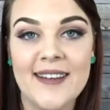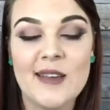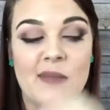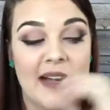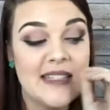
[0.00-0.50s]

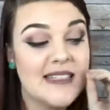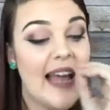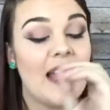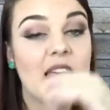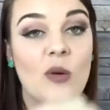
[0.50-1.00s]
You might
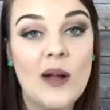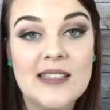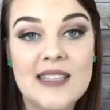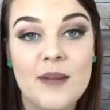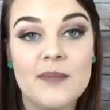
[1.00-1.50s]
say you
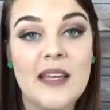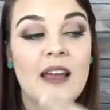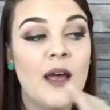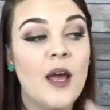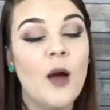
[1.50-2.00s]
want
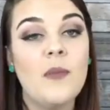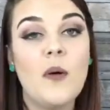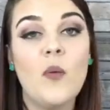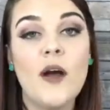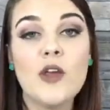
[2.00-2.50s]
something,
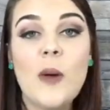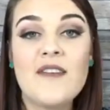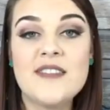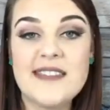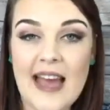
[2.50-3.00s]
but what you
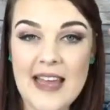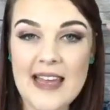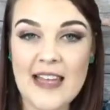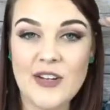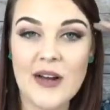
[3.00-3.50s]
have
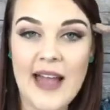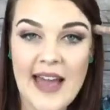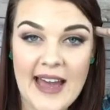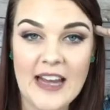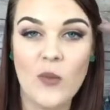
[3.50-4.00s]
set in your
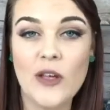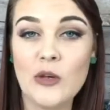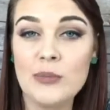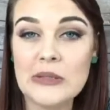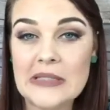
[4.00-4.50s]
head, what
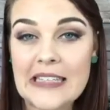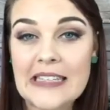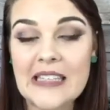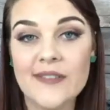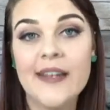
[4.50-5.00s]
you
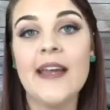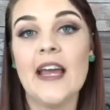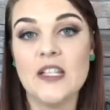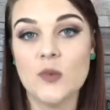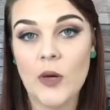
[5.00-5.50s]
believe,
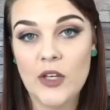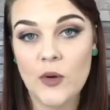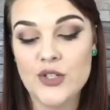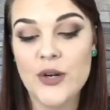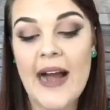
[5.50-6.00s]
is what you
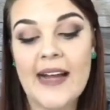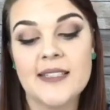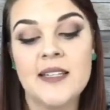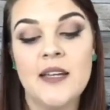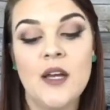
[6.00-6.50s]

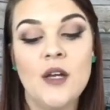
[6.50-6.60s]
attract.